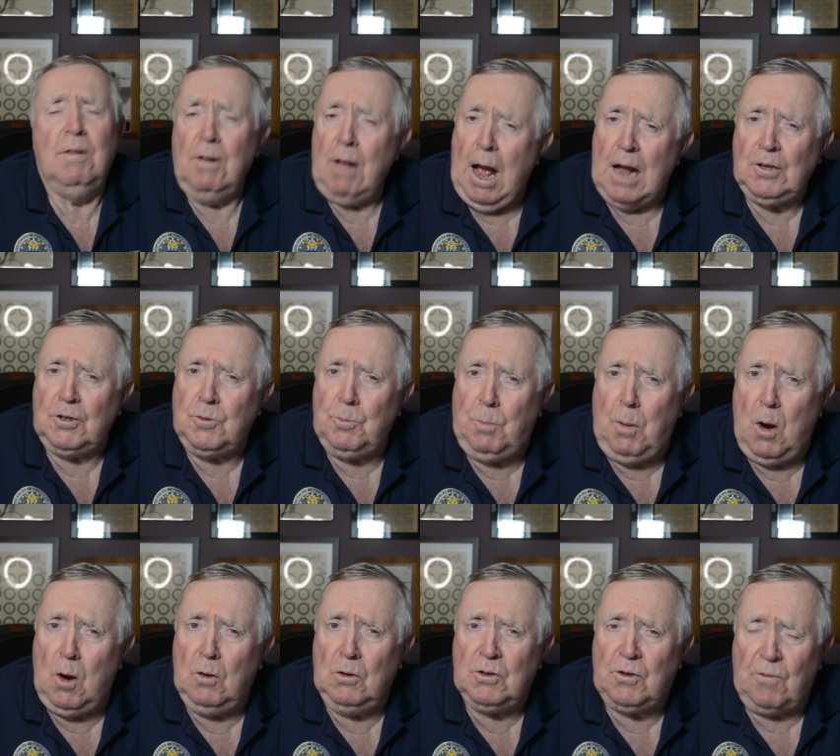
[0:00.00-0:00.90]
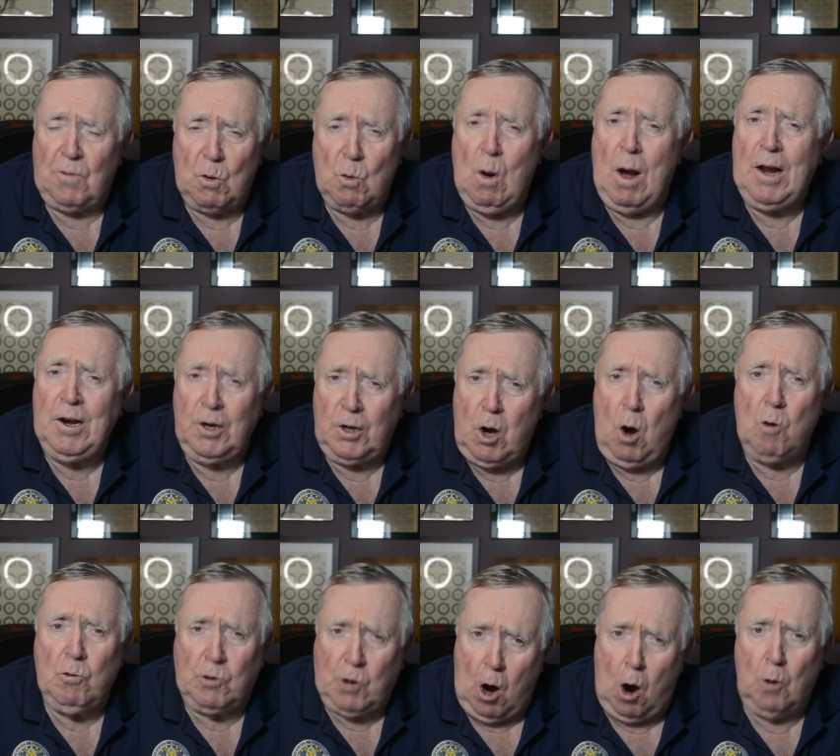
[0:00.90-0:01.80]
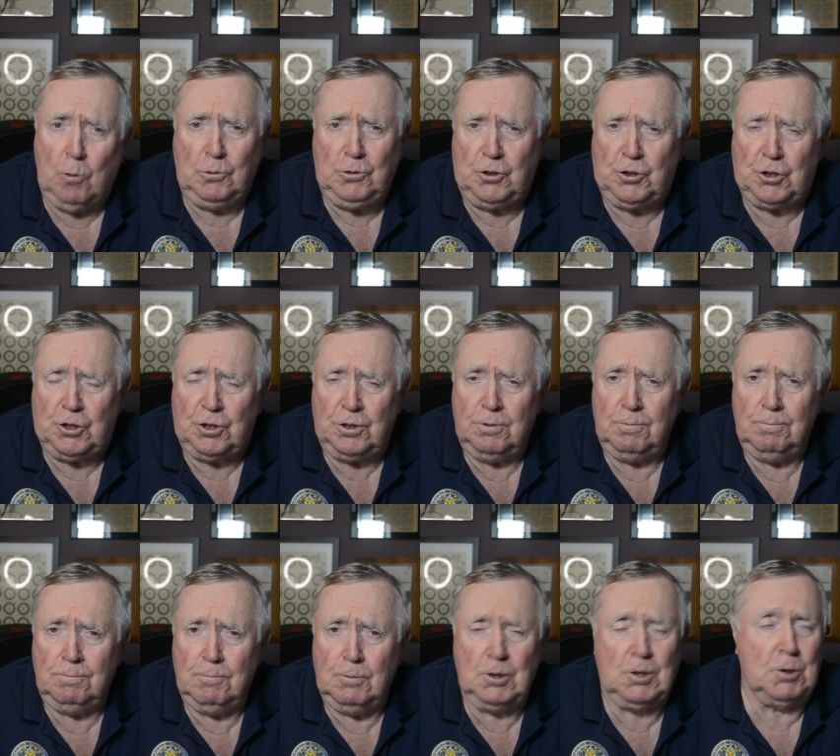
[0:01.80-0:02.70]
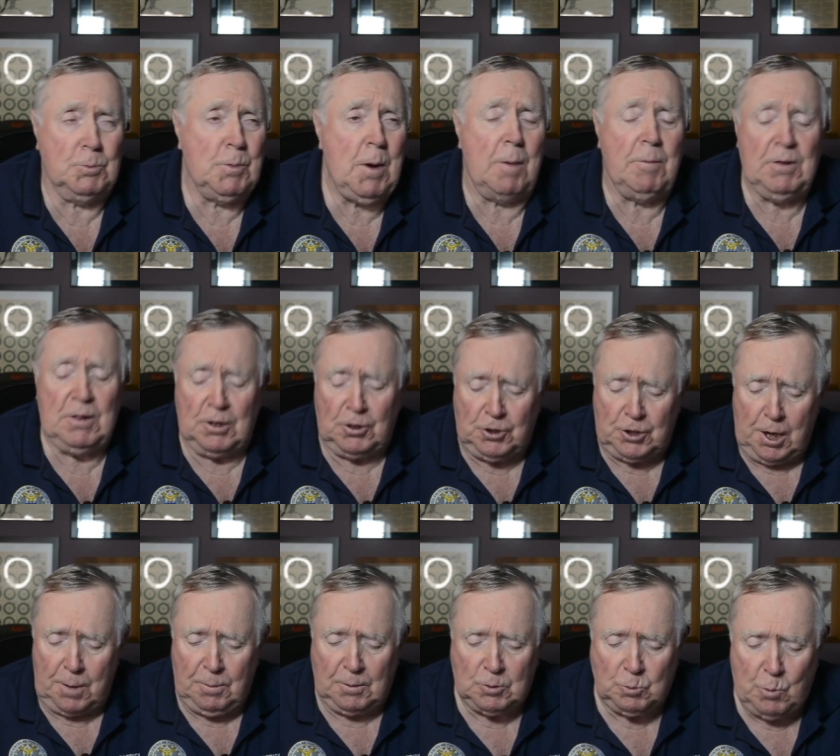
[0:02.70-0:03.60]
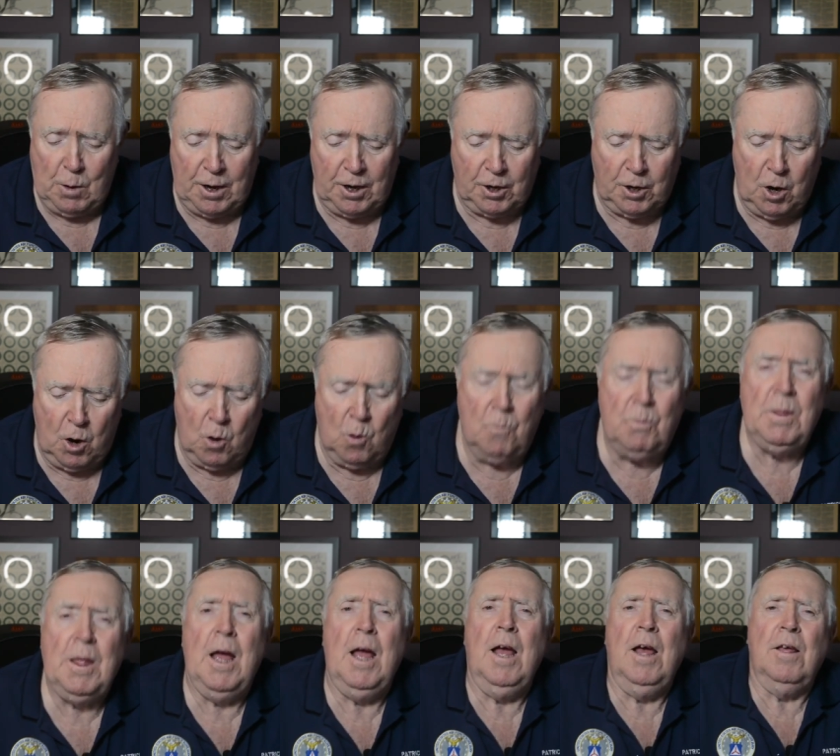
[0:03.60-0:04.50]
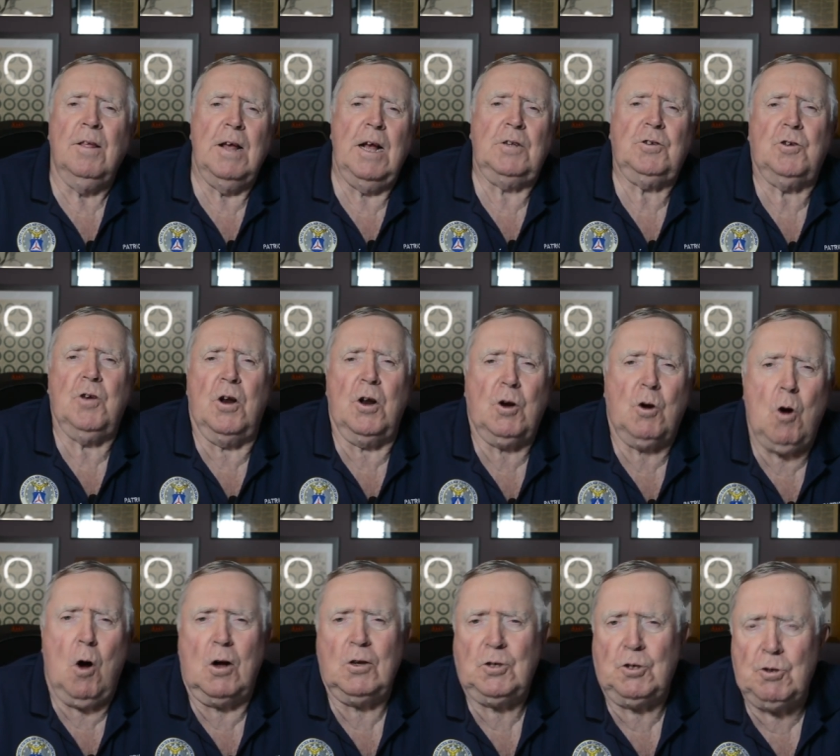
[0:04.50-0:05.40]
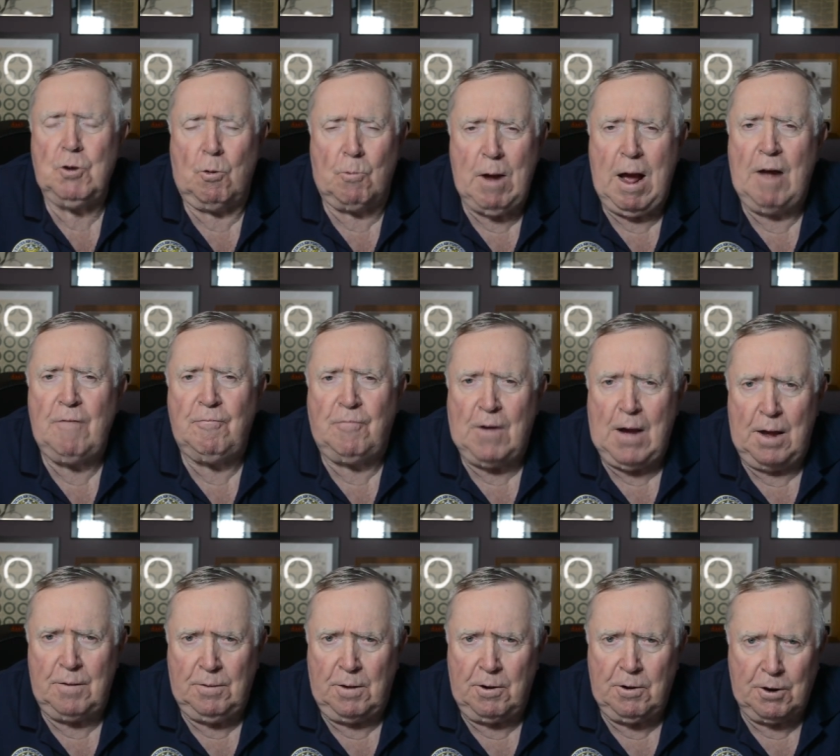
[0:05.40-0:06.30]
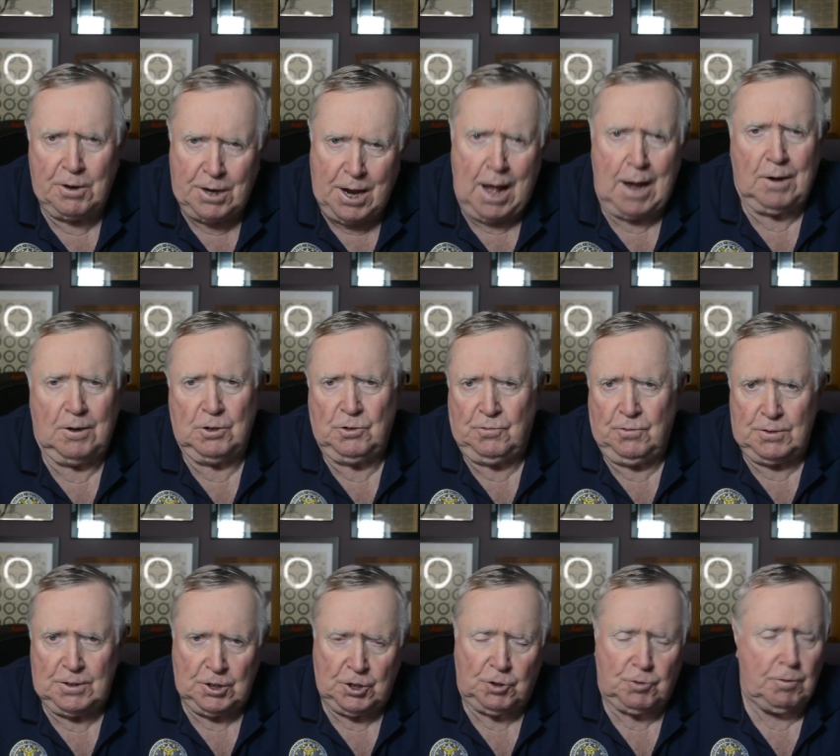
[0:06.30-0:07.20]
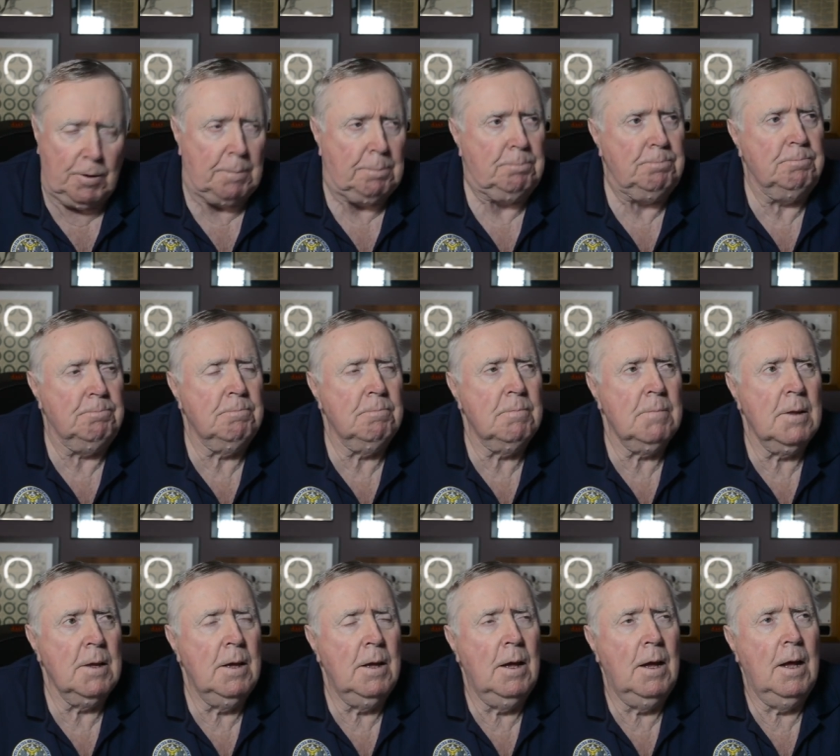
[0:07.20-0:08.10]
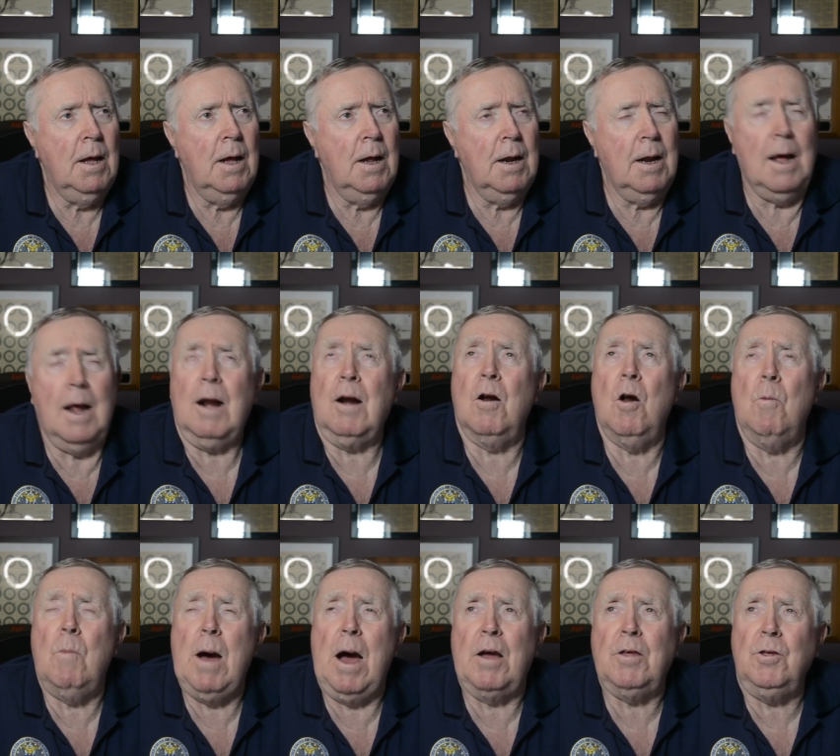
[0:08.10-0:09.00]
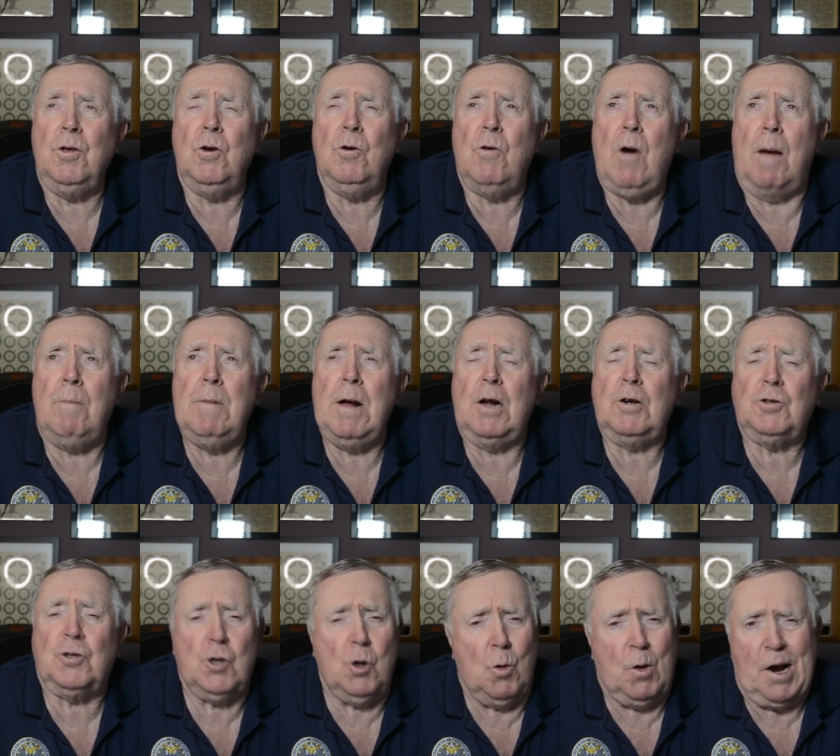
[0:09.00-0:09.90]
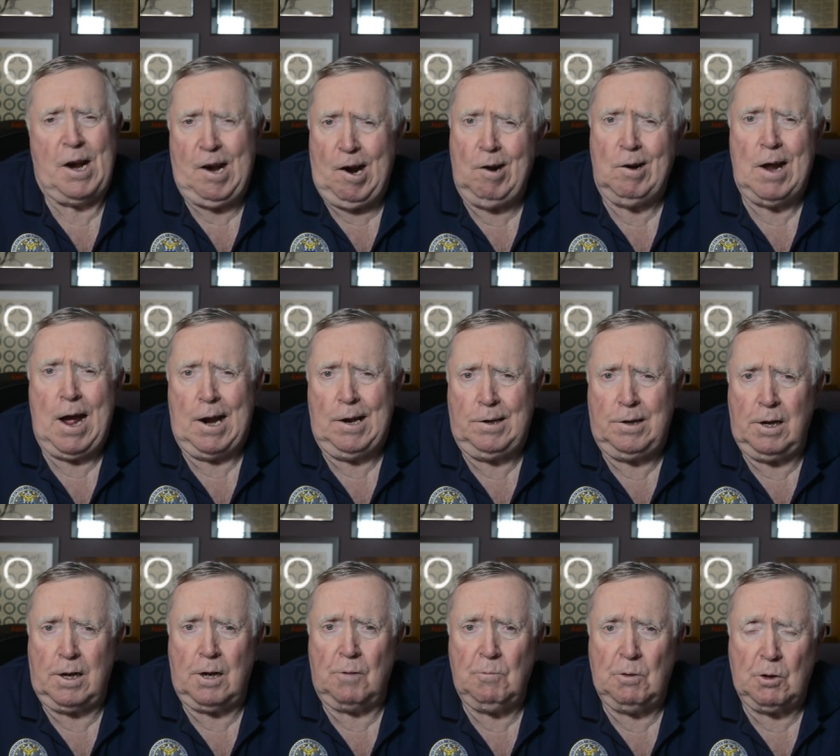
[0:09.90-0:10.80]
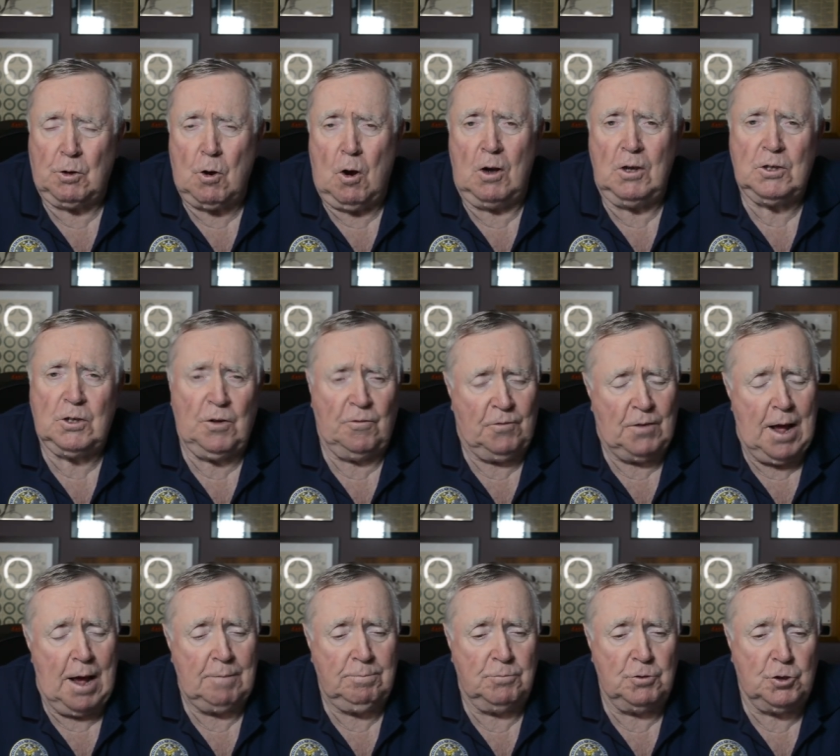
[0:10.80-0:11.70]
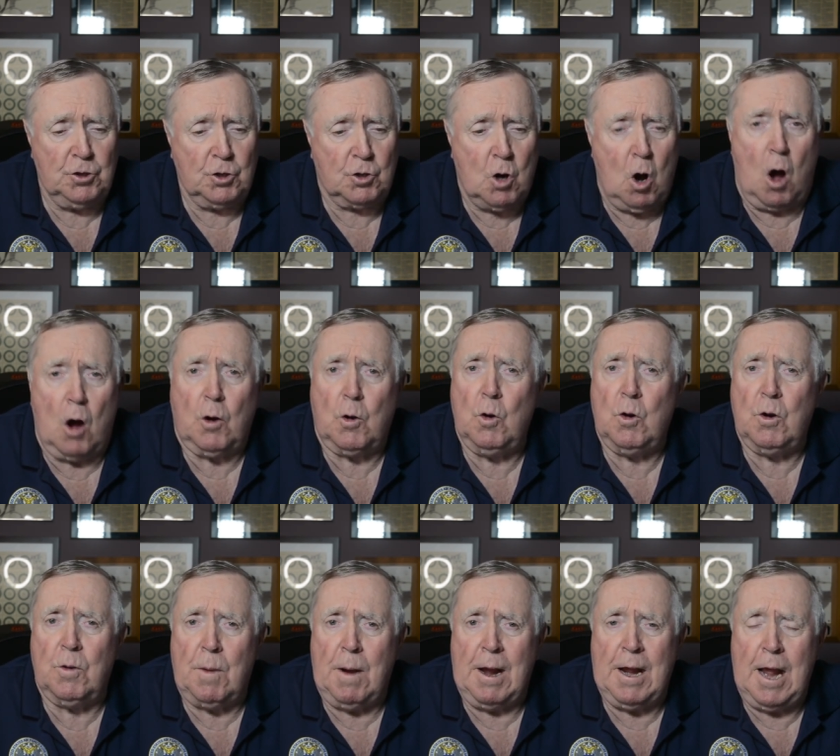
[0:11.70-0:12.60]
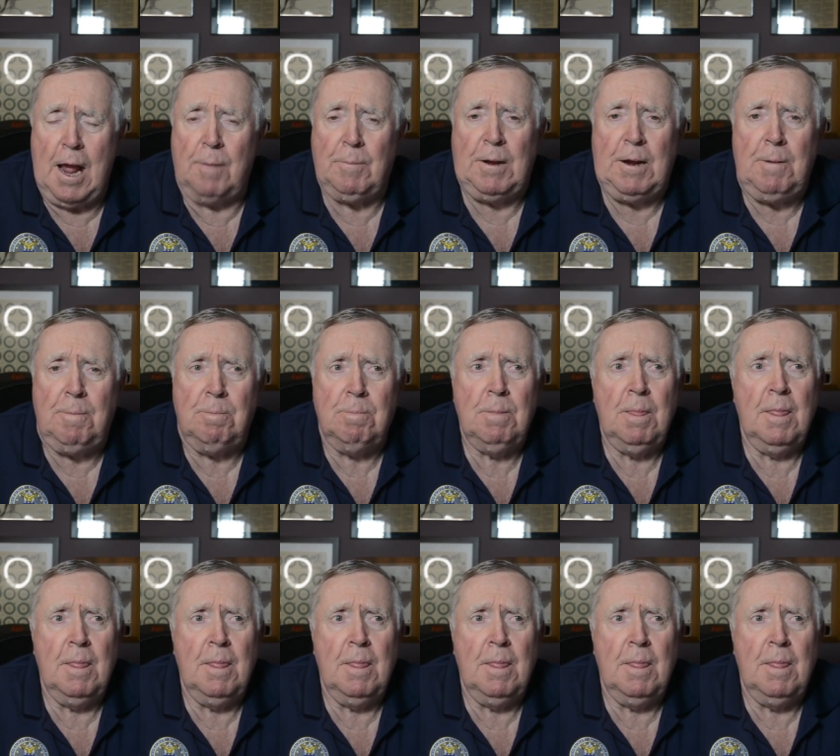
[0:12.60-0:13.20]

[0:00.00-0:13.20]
I suppose if you want to go coach, which is probably the cheapest way to go, that's going to cost you around $500 for this trip. Now, I don't know about you. I'm not sure what an airline ticket would cost to fly from Chicago to Miami,